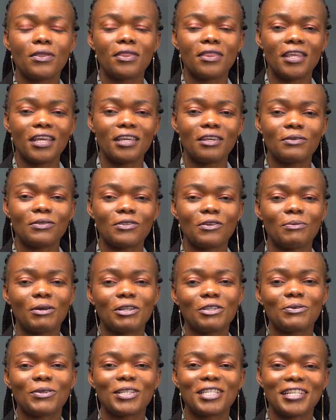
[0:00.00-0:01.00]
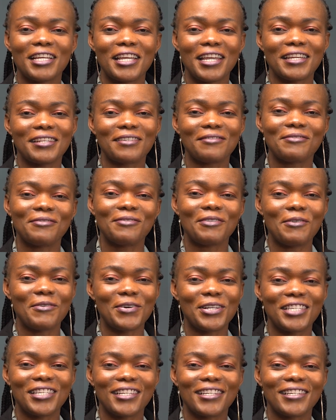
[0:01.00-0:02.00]
Thank you so much once again for
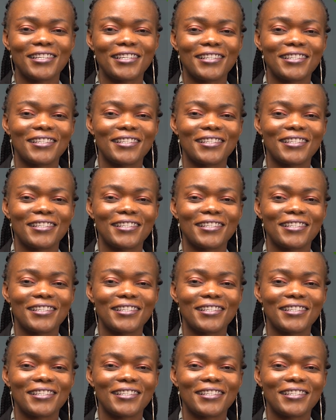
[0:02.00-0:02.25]
watching.